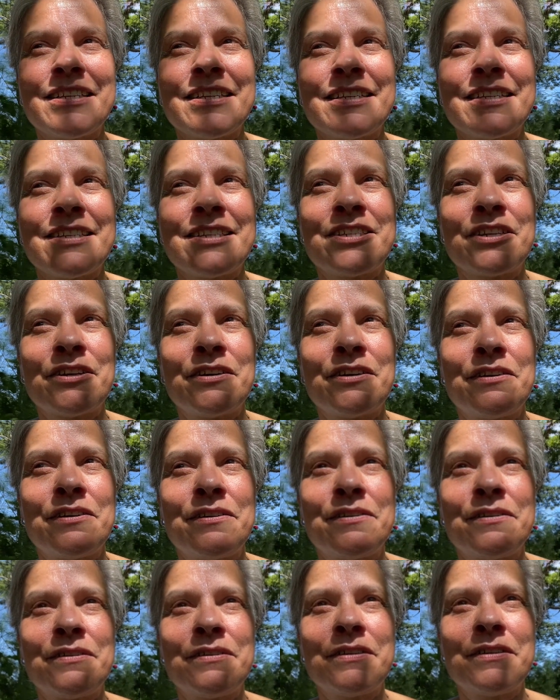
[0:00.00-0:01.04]

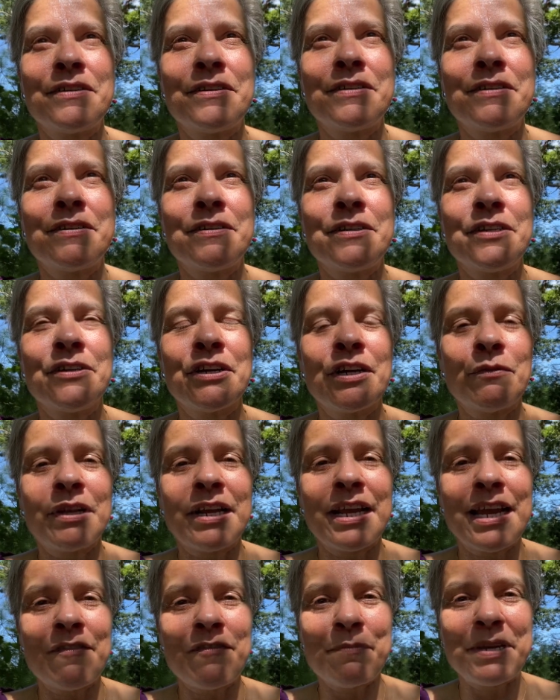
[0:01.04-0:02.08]
so you're going to want to
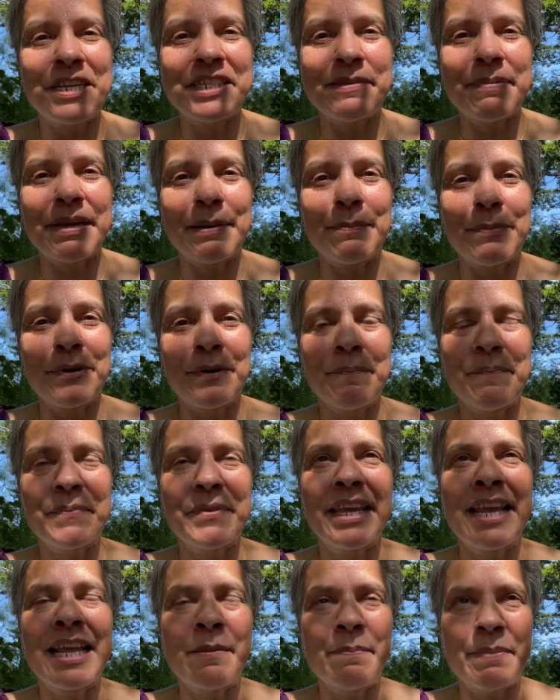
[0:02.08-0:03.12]
have a piece of paper
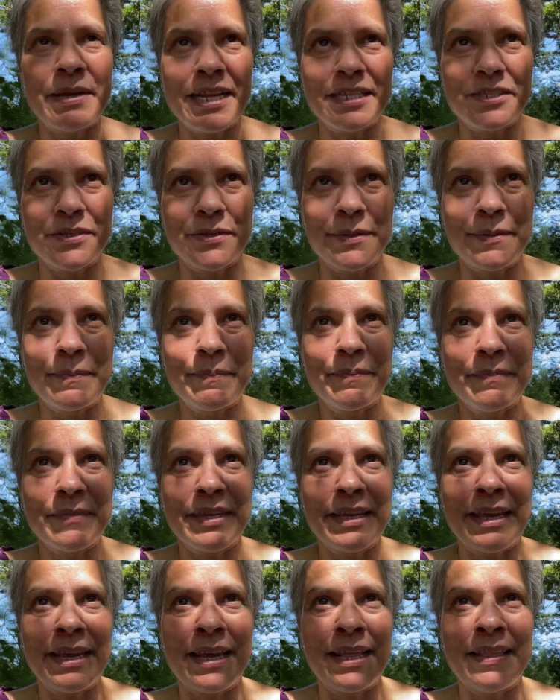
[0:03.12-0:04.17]
and a pencil,
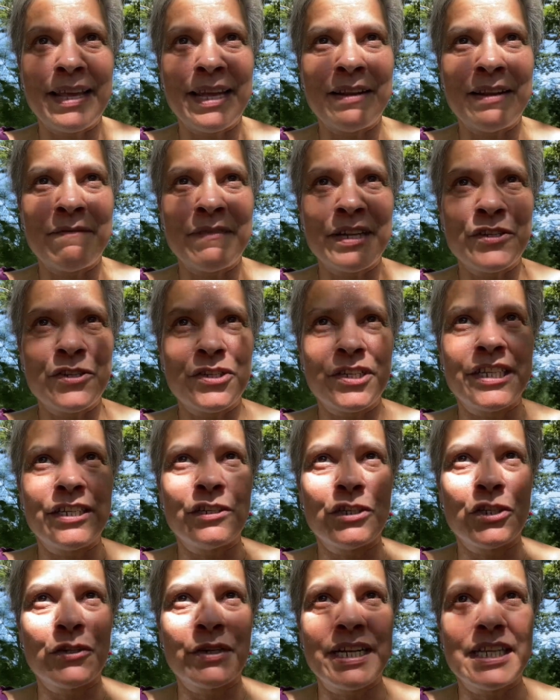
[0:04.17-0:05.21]
and then eventually you'll
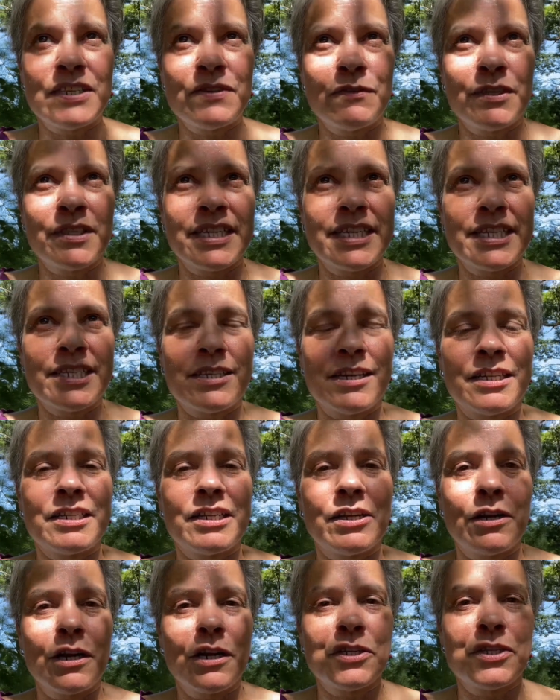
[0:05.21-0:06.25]
transfer these onto
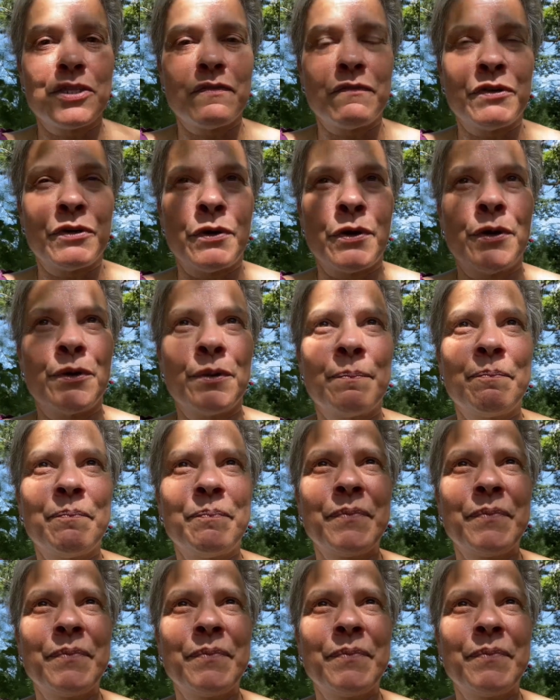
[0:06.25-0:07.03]
cards of your own.